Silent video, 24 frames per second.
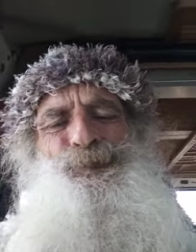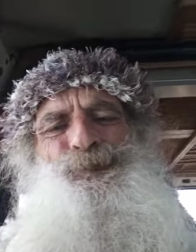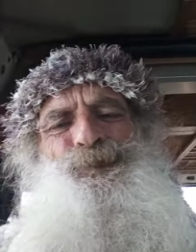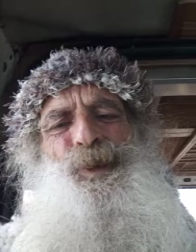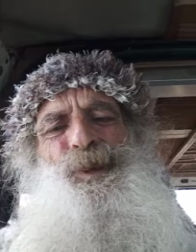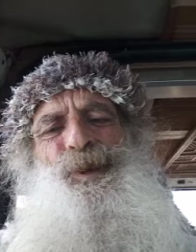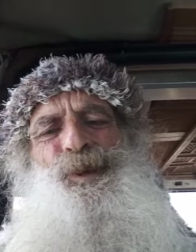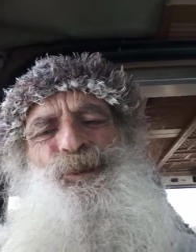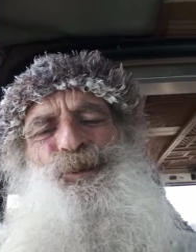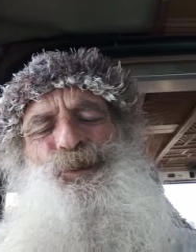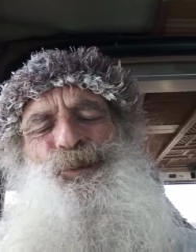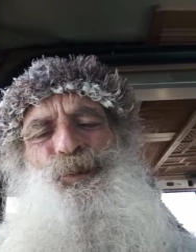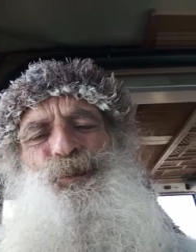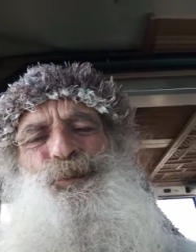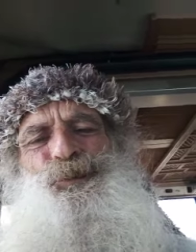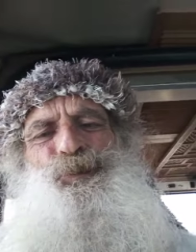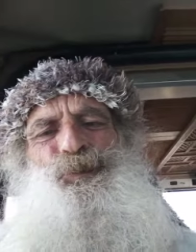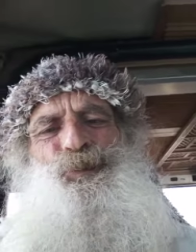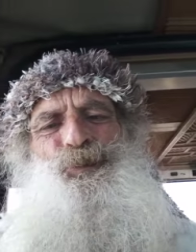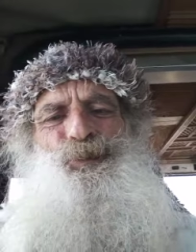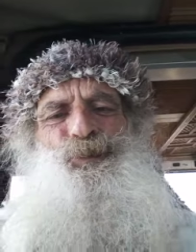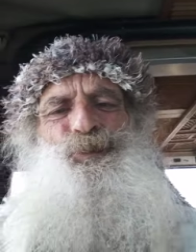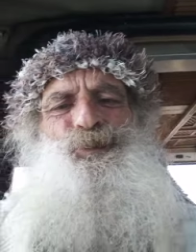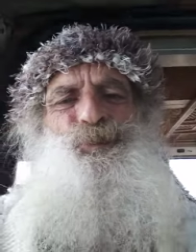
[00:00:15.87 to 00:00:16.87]
so
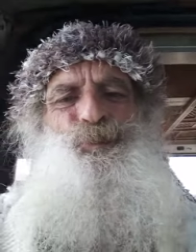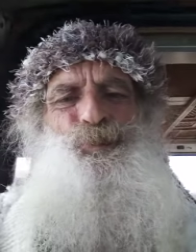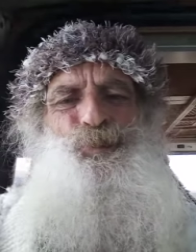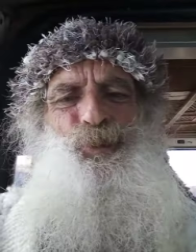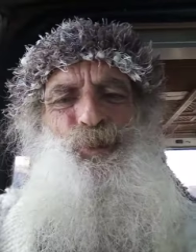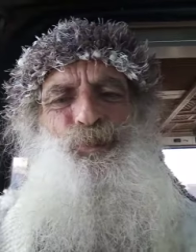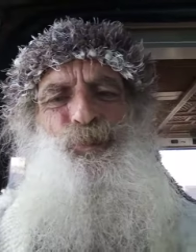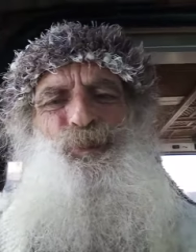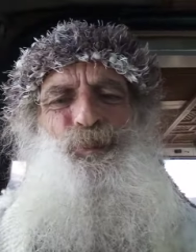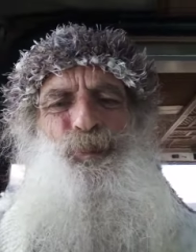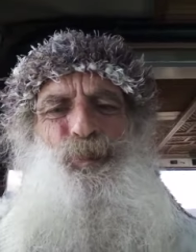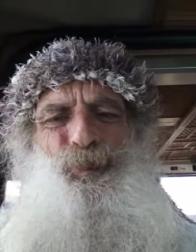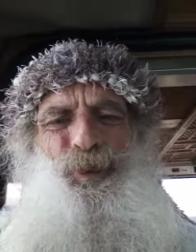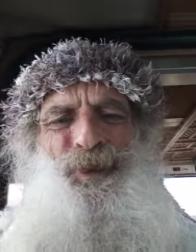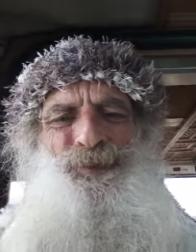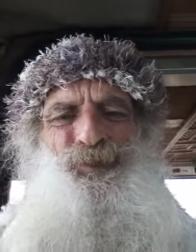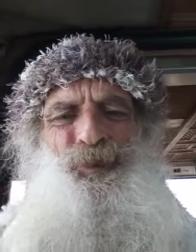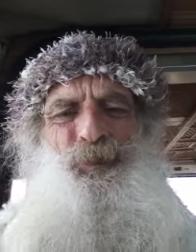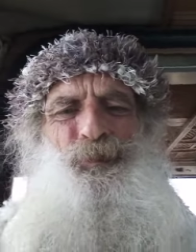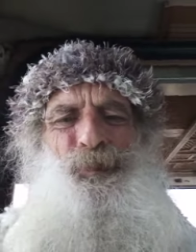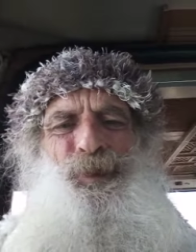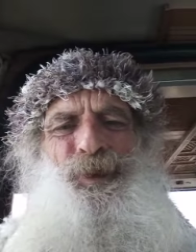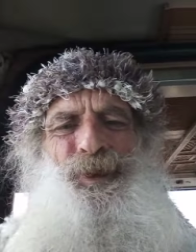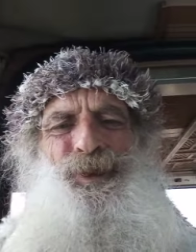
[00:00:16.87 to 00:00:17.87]
forth, where people have to
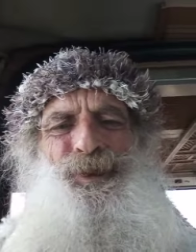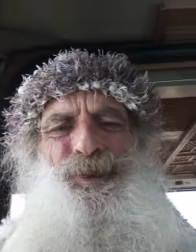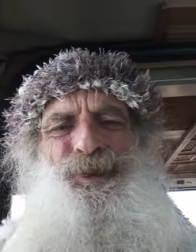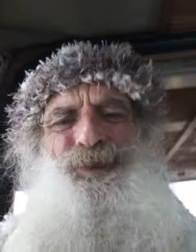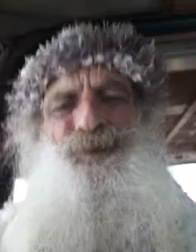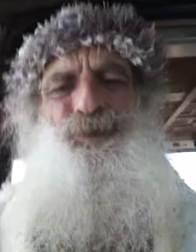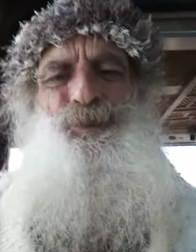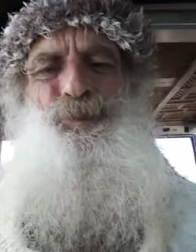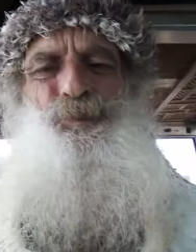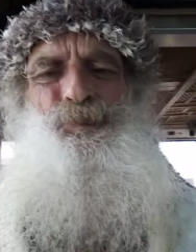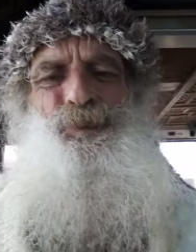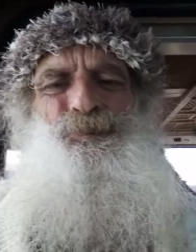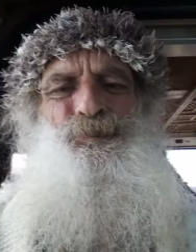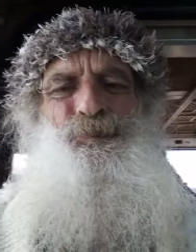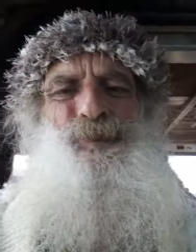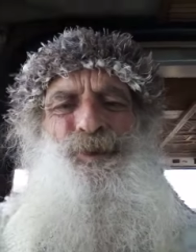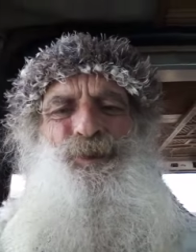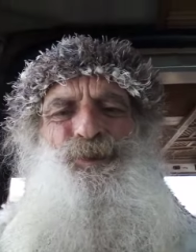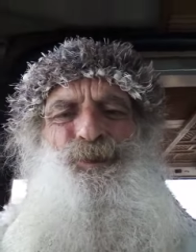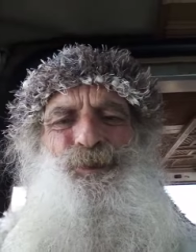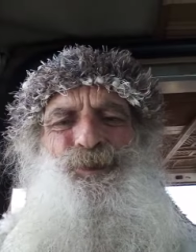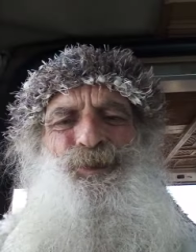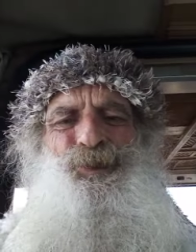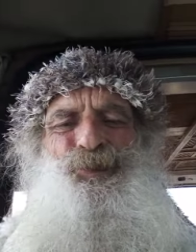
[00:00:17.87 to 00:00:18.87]
pay here to be mentally
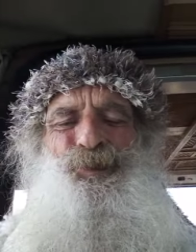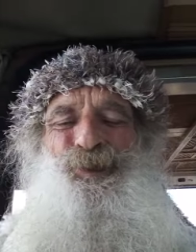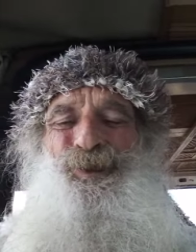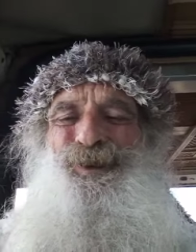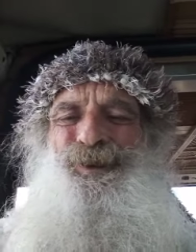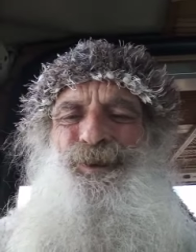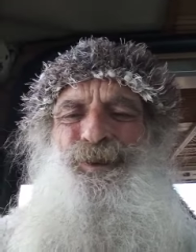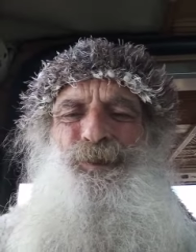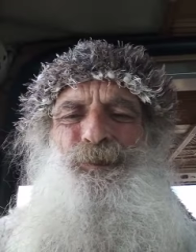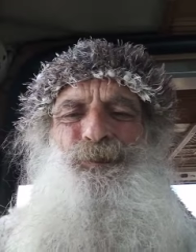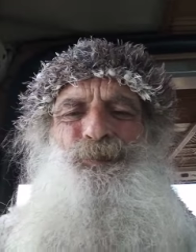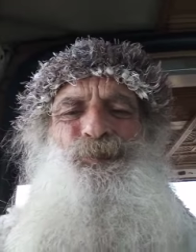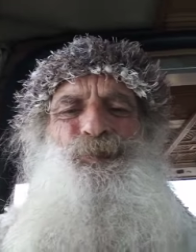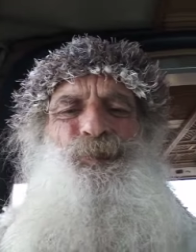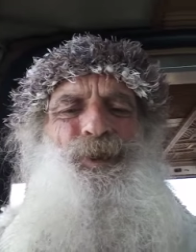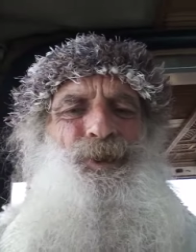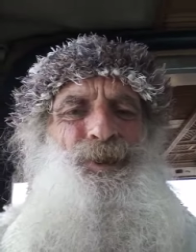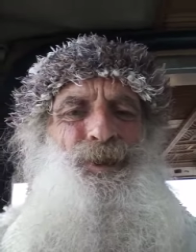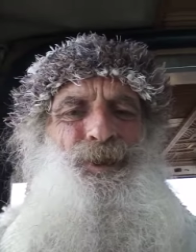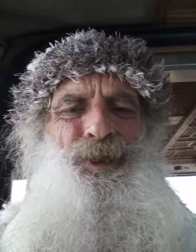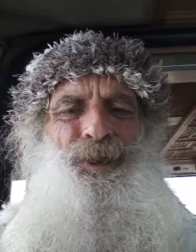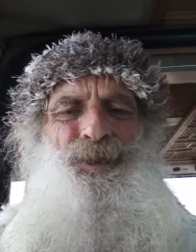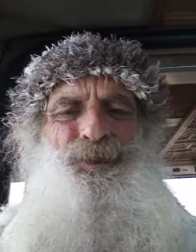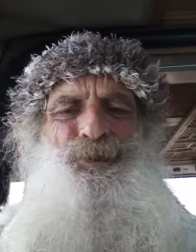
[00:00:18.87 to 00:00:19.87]
treated.
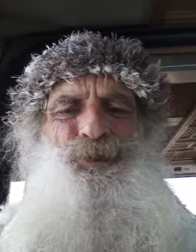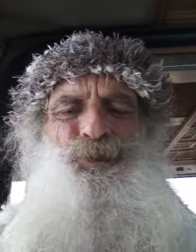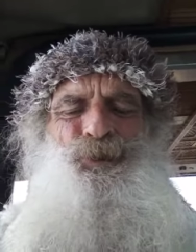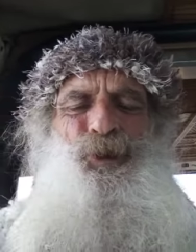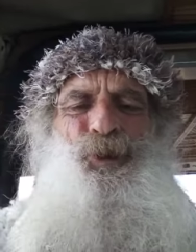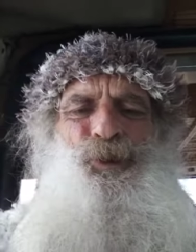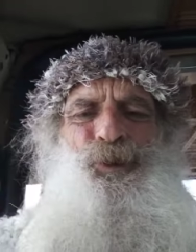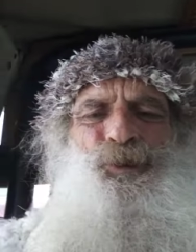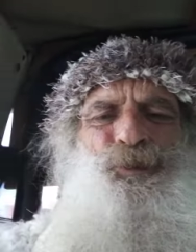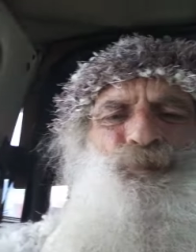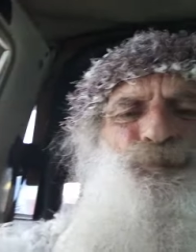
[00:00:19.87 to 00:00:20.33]
King's Court.